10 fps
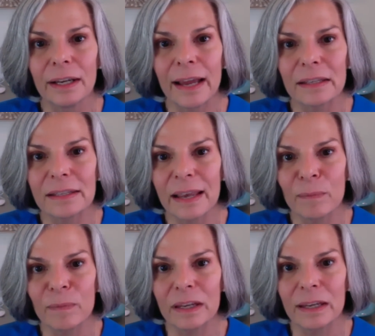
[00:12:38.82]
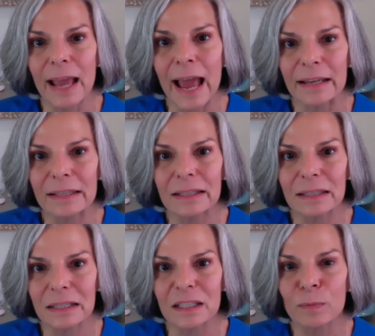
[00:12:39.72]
And CEPI has as its